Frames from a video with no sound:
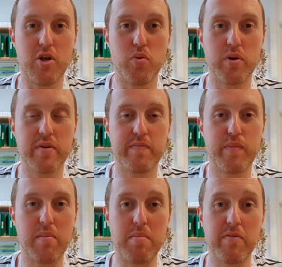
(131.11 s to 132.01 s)
You would have
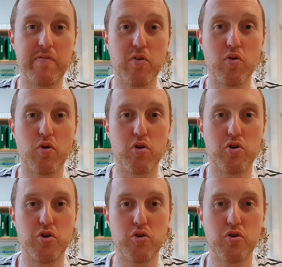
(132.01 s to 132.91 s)
met me before
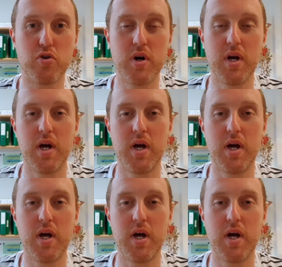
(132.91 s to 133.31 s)
on your